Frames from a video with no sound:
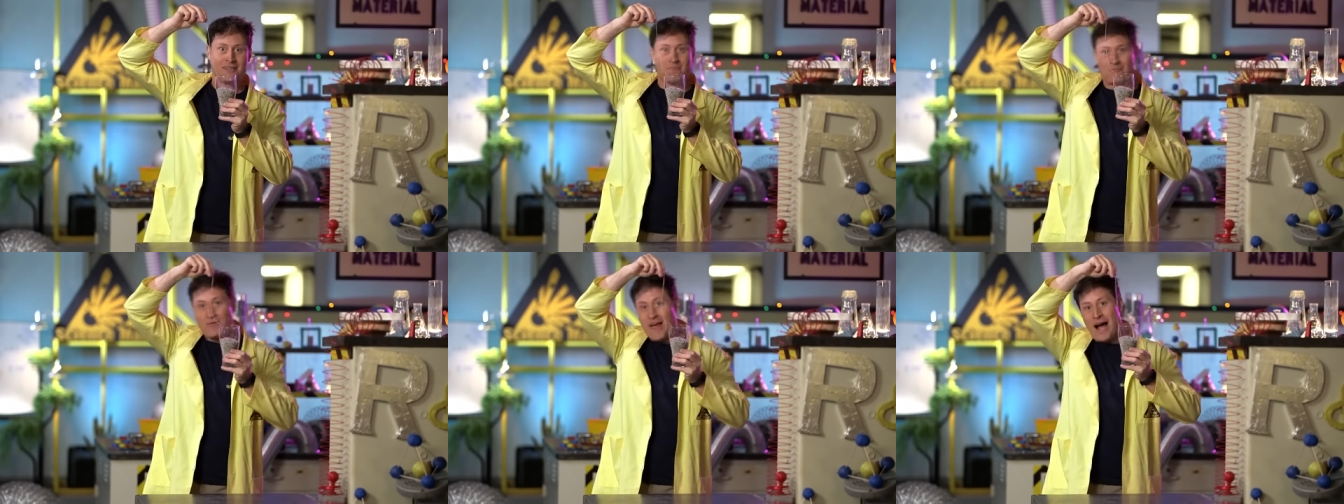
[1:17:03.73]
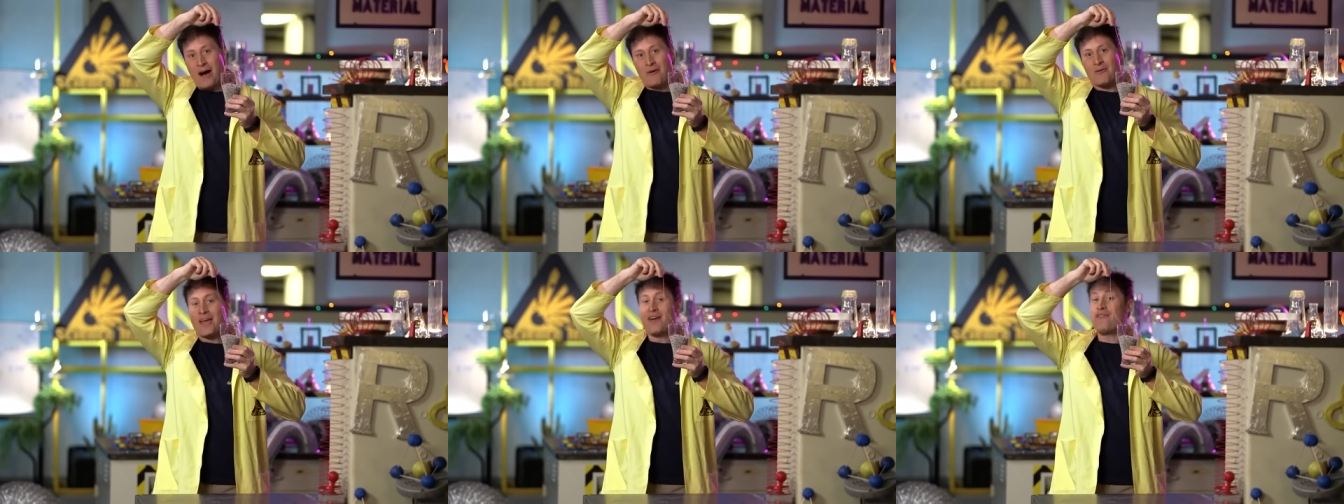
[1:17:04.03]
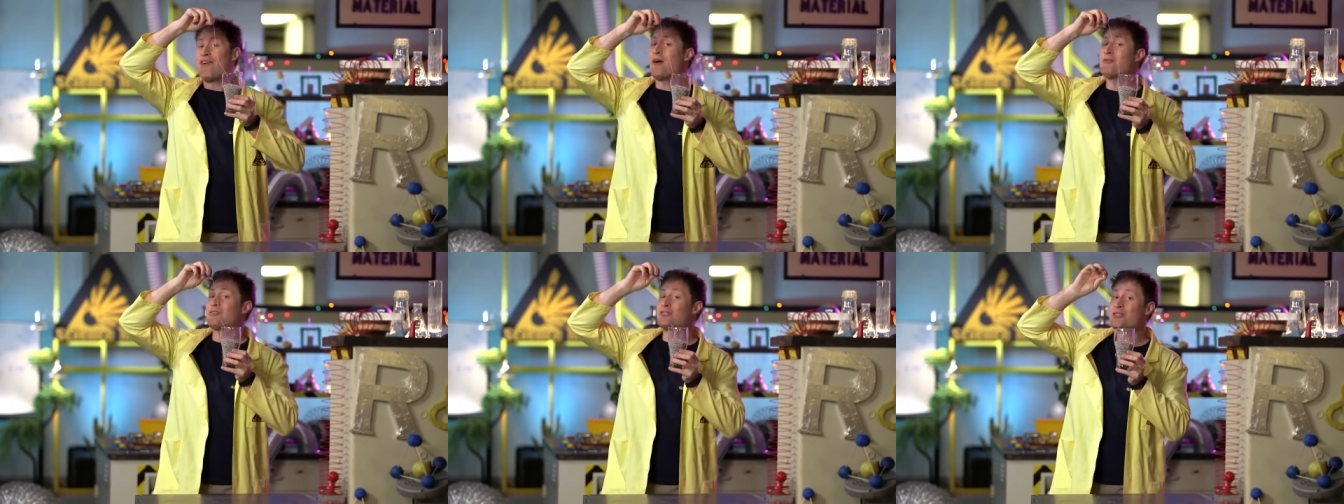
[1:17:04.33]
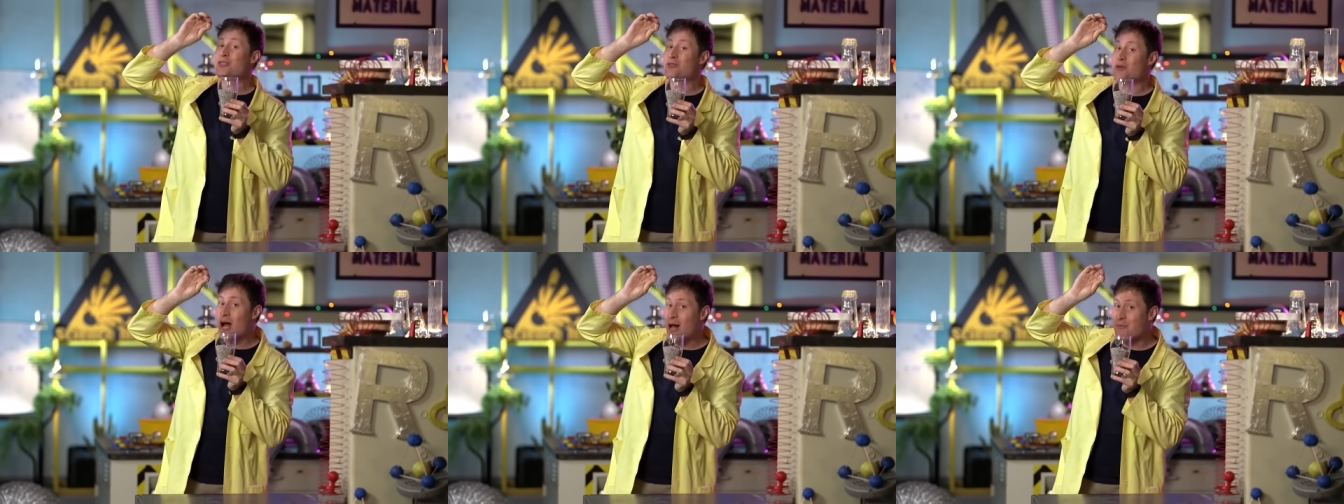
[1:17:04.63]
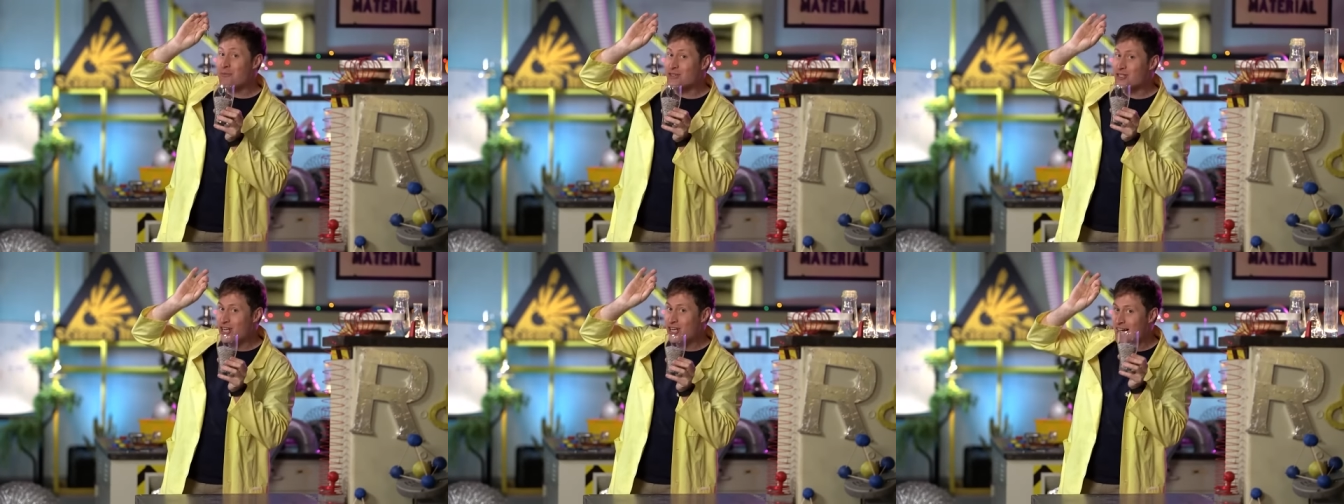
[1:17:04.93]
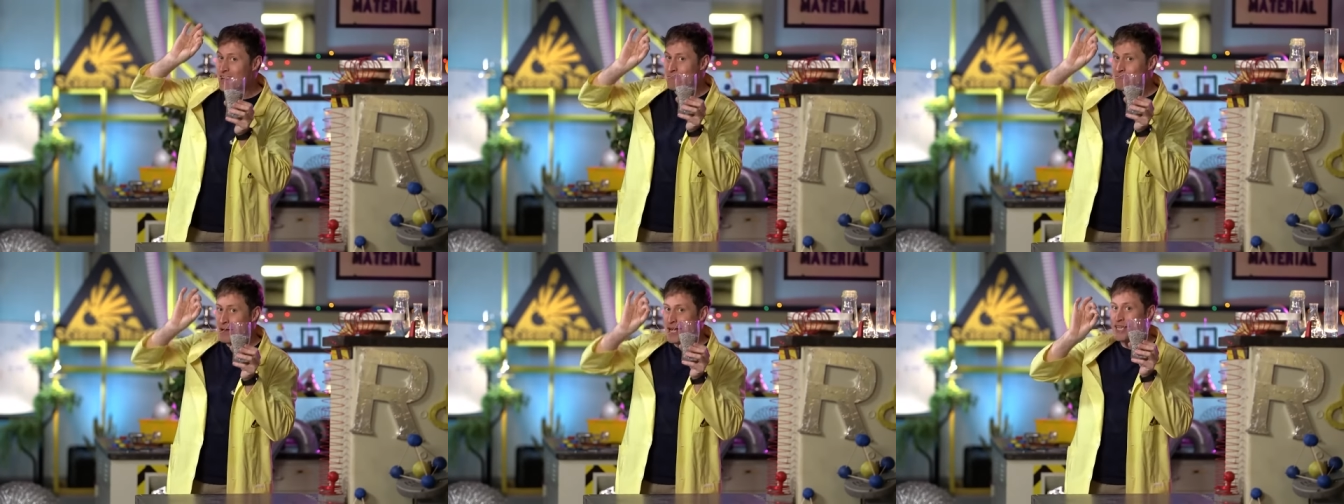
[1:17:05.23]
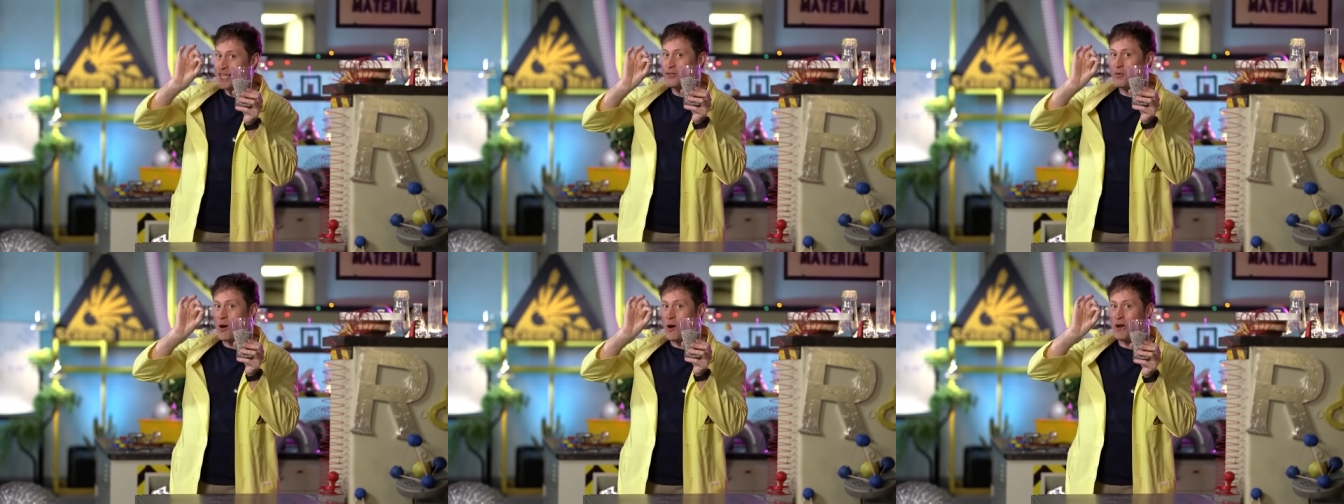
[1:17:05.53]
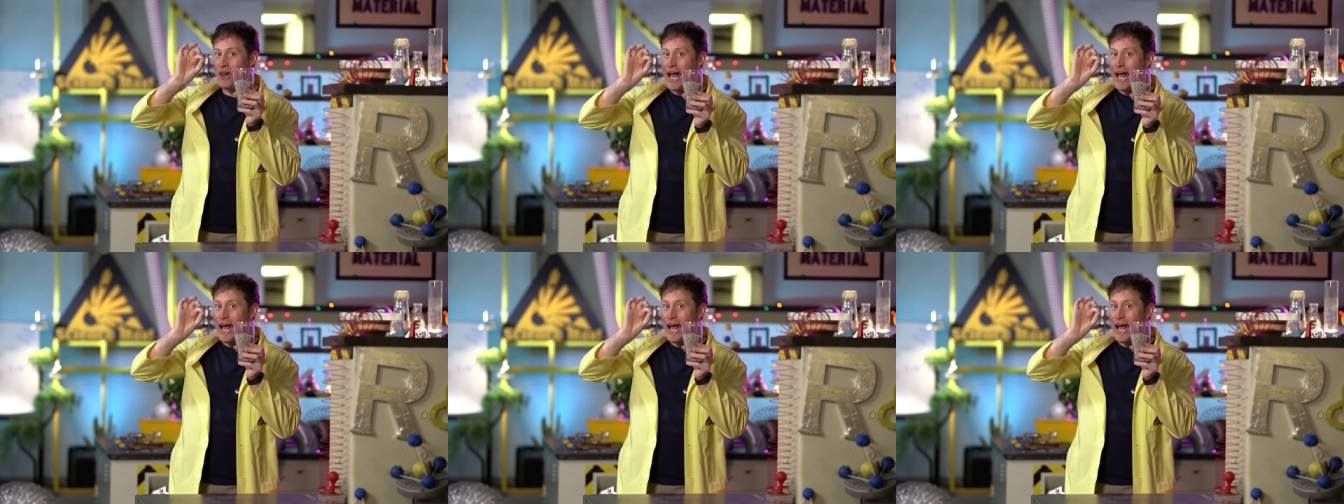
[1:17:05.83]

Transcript: Now, if I was to drop the chain of beads, what'll